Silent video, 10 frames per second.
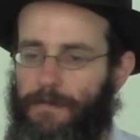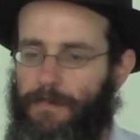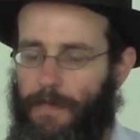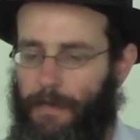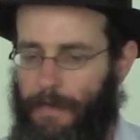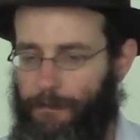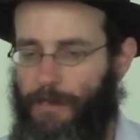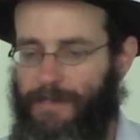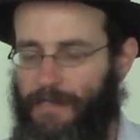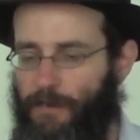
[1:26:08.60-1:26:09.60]
so
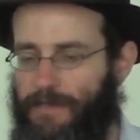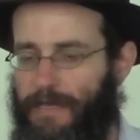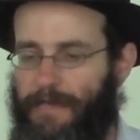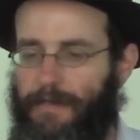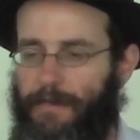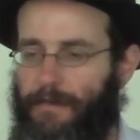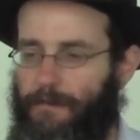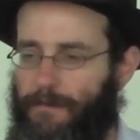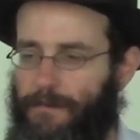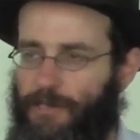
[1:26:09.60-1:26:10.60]
because I use
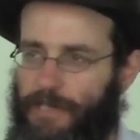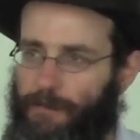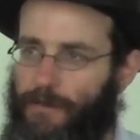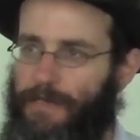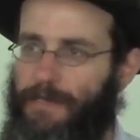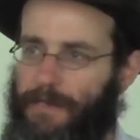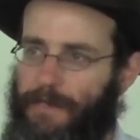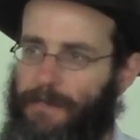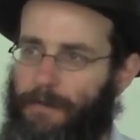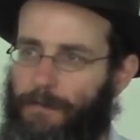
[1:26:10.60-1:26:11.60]
classical sheet music as an
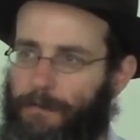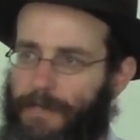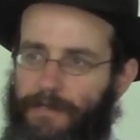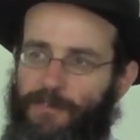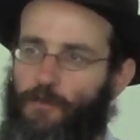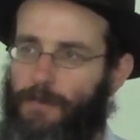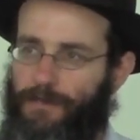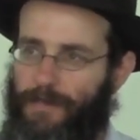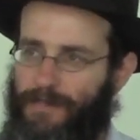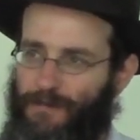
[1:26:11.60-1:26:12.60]
example, but that's too
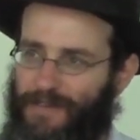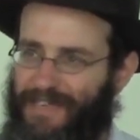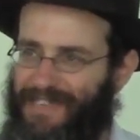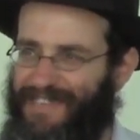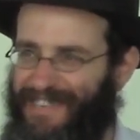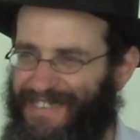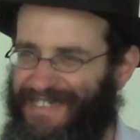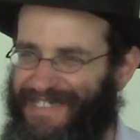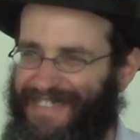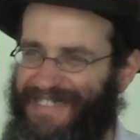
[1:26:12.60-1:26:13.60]
much rectification in
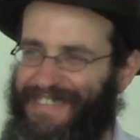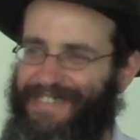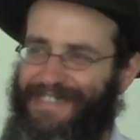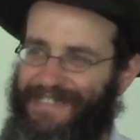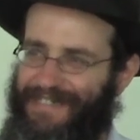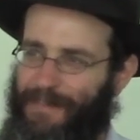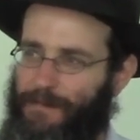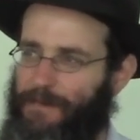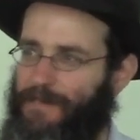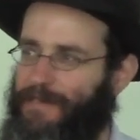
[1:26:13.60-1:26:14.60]
it.
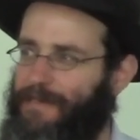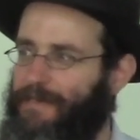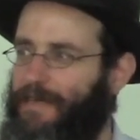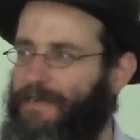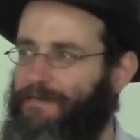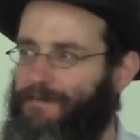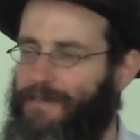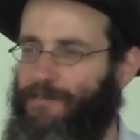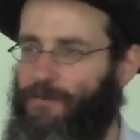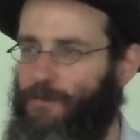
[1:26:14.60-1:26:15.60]
Sometimes it doesn't have.
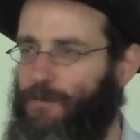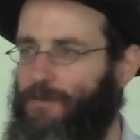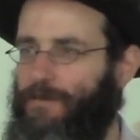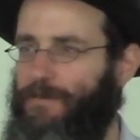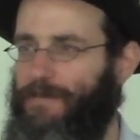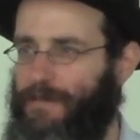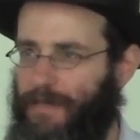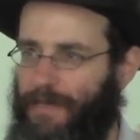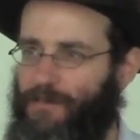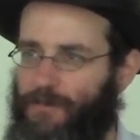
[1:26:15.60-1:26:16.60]
It's too
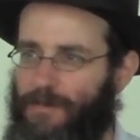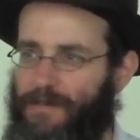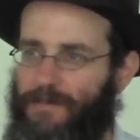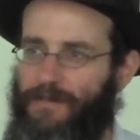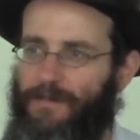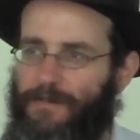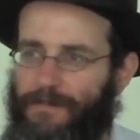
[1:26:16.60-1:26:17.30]
intellectual. It's too.